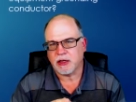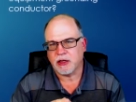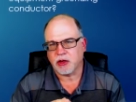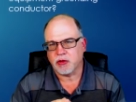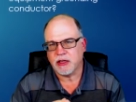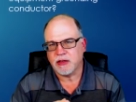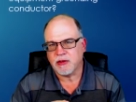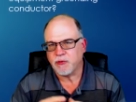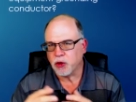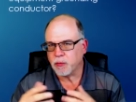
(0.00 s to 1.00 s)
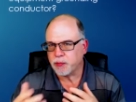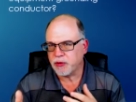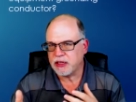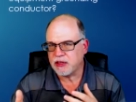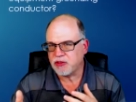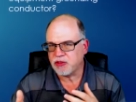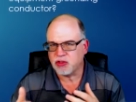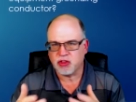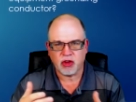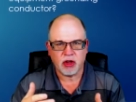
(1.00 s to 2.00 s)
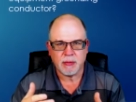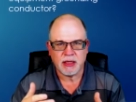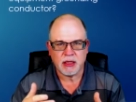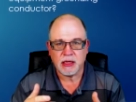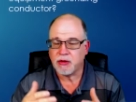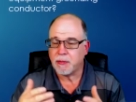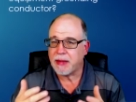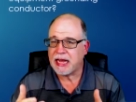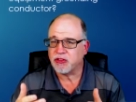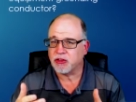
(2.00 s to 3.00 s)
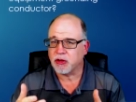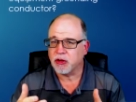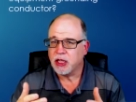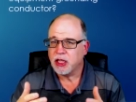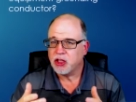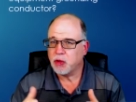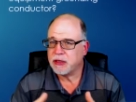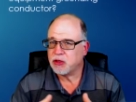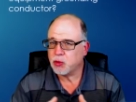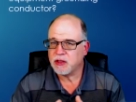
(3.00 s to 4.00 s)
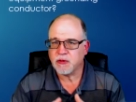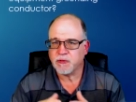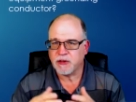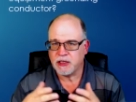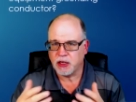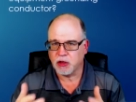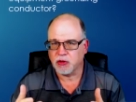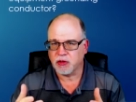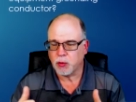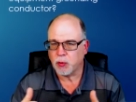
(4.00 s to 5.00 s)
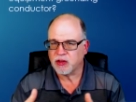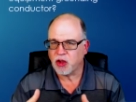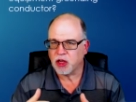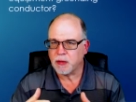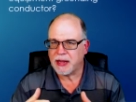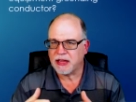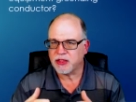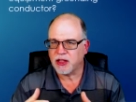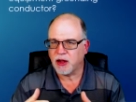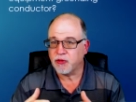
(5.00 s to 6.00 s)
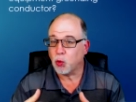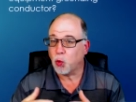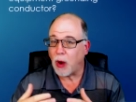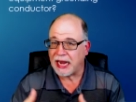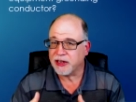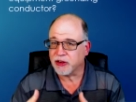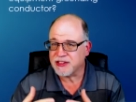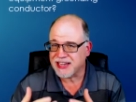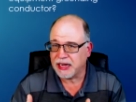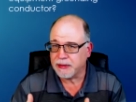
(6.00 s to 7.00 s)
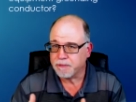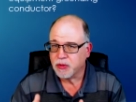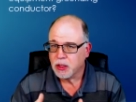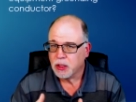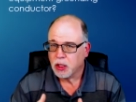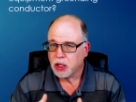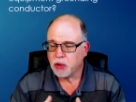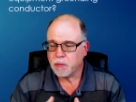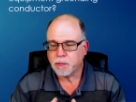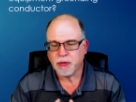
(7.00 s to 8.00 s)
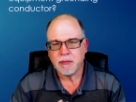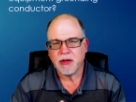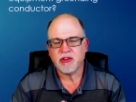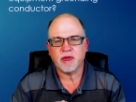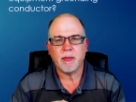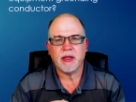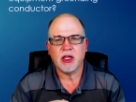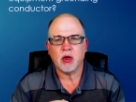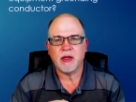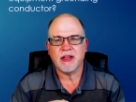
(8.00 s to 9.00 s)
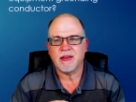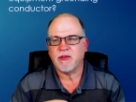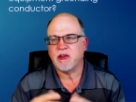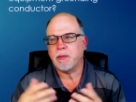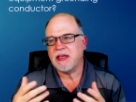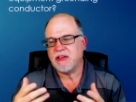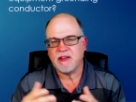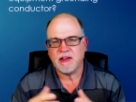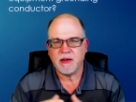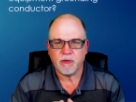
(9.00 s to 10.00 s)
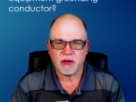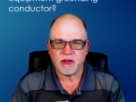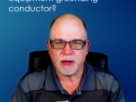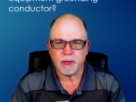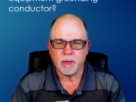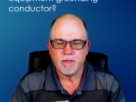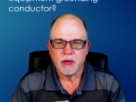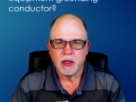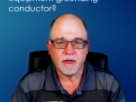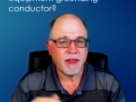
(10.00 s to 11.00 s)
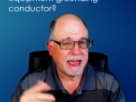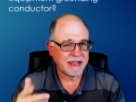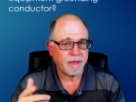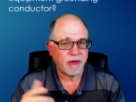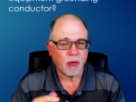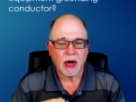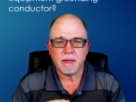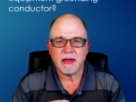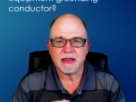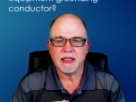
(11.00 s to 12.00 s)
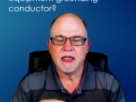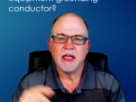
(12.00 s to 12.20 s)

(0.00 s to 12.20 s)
conductor is. If you're apprentice, journeyman, even a master, you've been doing this for years. And when we're talking about of the wire type, you're pretty much familiar with if it's PVC, for example, uh, that type of wiring method,